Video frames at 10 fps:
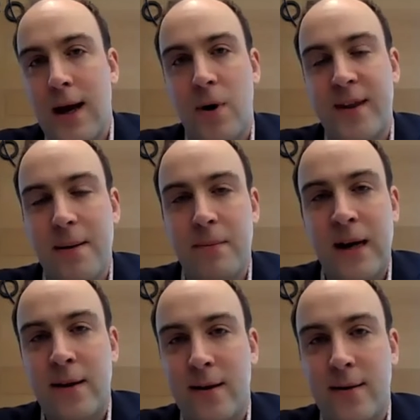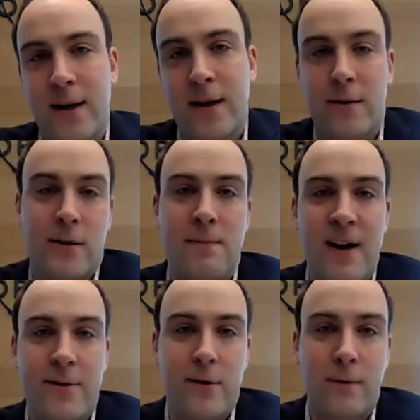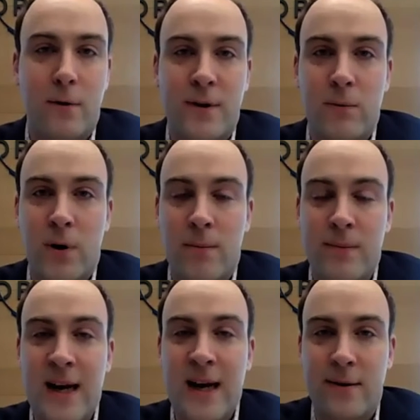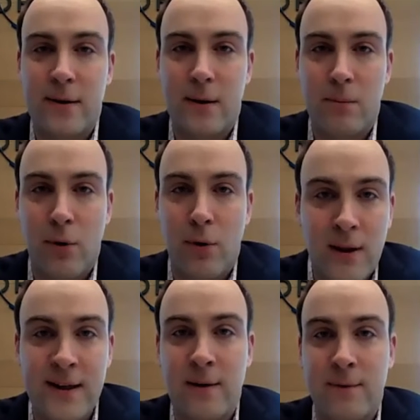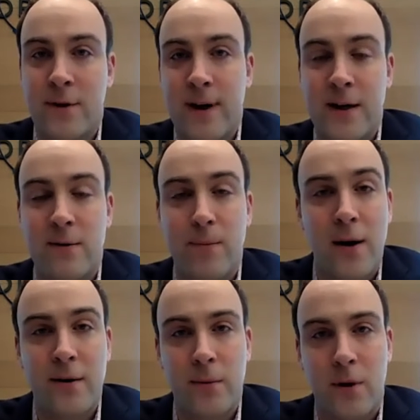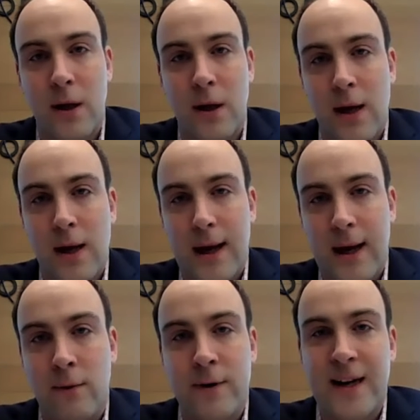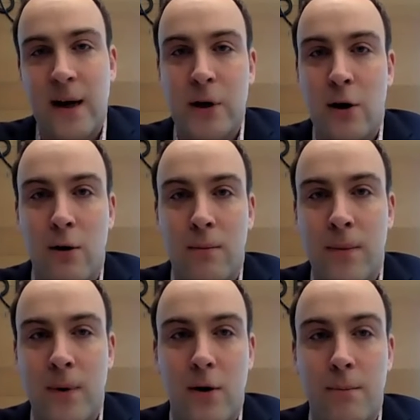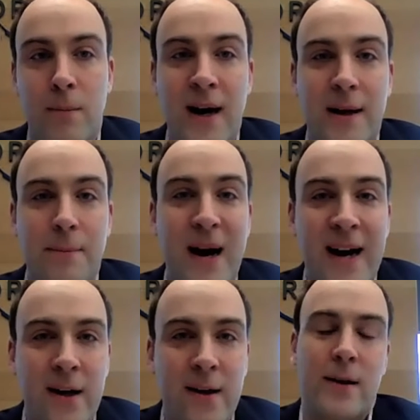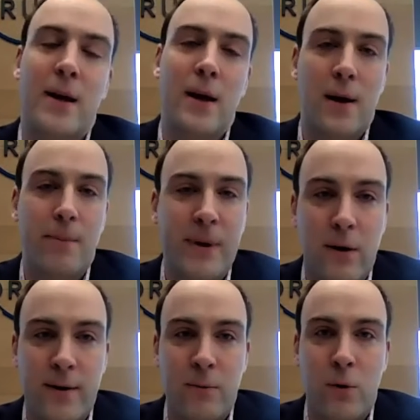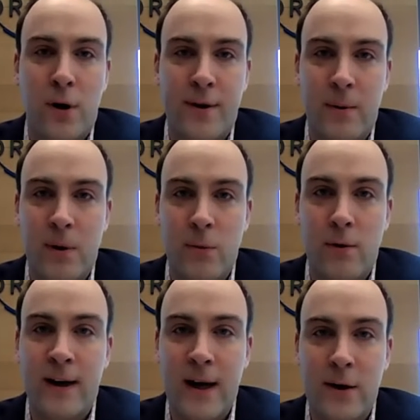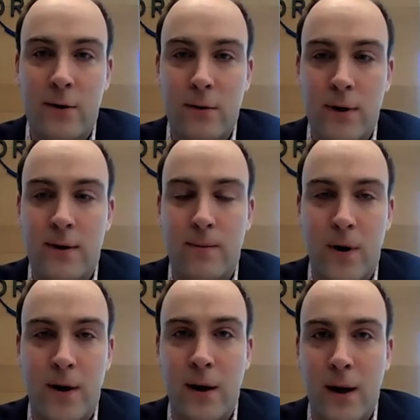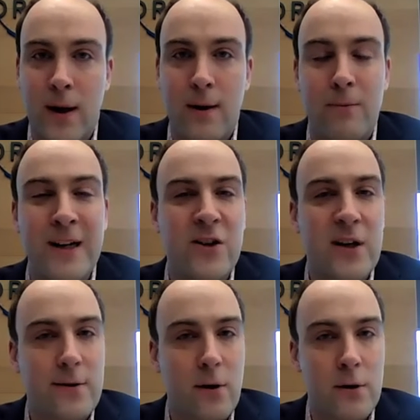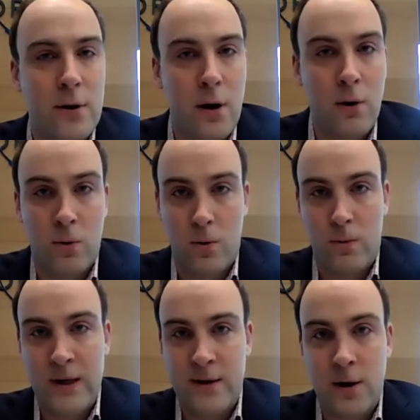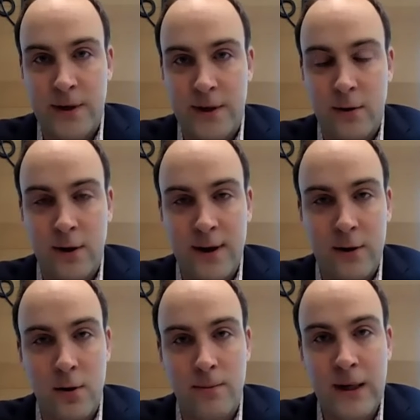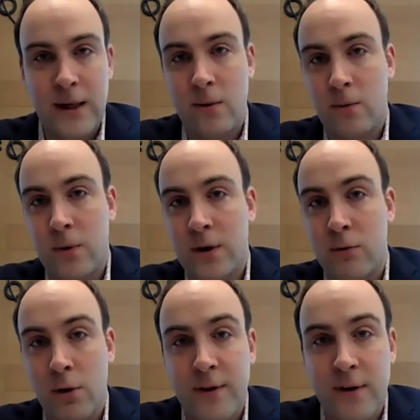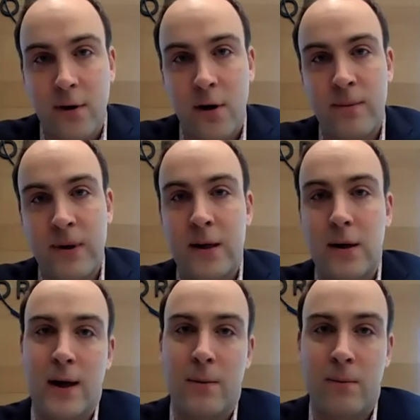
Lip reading: And what that means is that as an investor, of course, you want to be as broadly diversified as possible and overcome your home market bias, because the world that we're moving into is one where you just don't know where the opportunities are going to be, where growth is going to be.